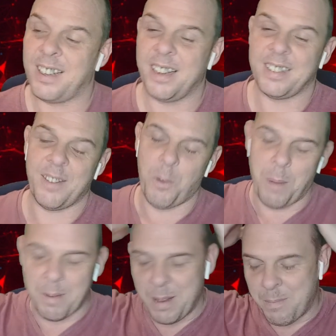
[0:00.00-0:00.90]
they
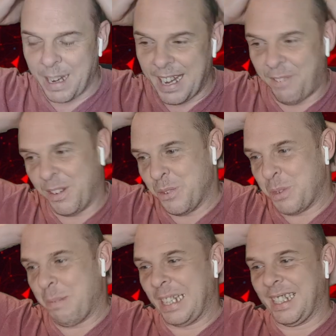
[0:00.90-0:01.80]
remind me of my nephews,
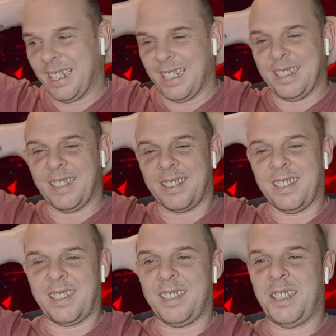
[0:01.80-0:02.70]
basically.
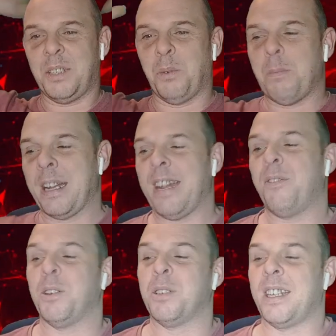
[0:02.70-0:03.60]
This is what my
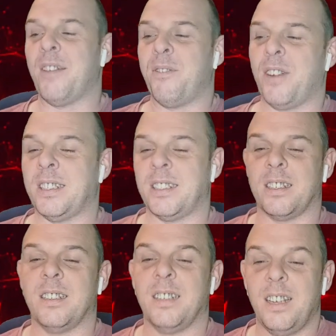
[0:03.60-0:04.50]
nephews and their friends
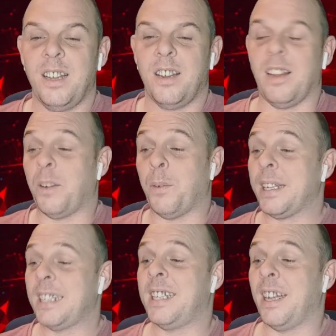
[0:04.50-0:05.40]
are like when
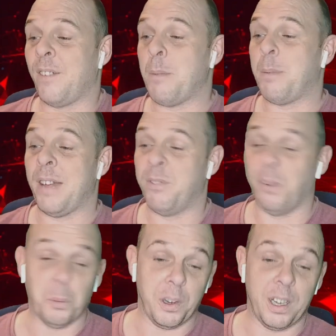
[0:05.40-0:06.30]
they sit around playing
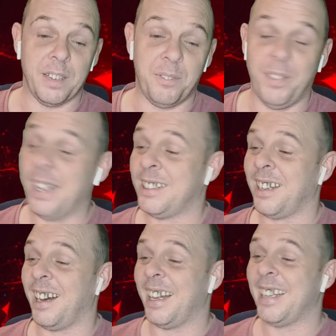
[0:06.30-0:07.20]
Fortnite and things
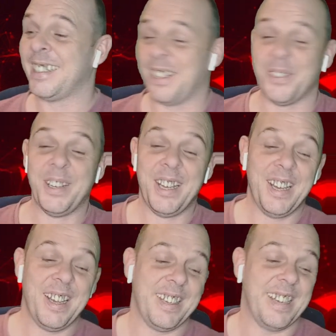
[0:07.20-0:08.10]
like that. So
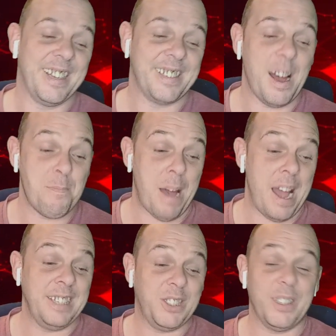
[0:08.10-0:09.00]
yeah, but
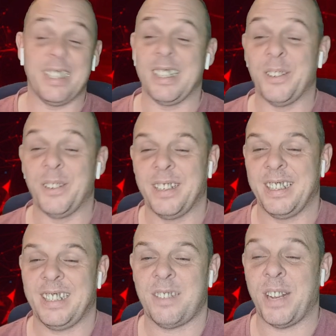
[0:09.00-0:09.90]
I enjoyed it though, and
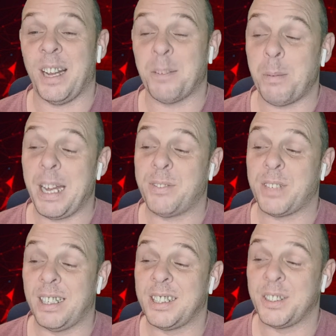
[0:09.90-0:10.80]
that's the thing. I'd probably have to
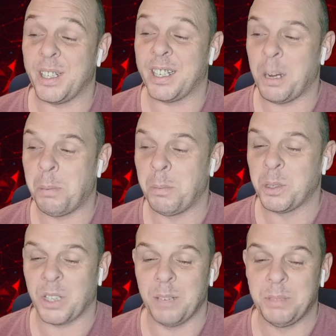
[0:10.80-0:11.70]
listen to it a couple more
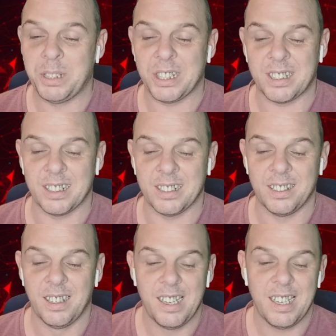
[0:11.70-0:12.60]
times just to
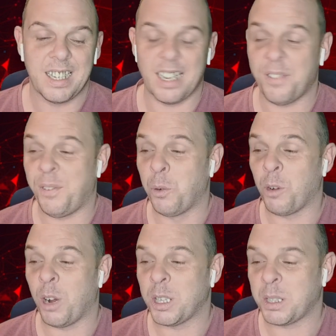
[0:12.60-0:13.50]
get the full
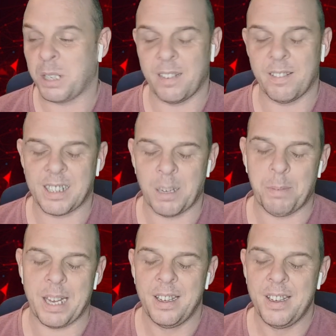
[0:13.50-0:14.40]
grasp of the lyrics. I bet,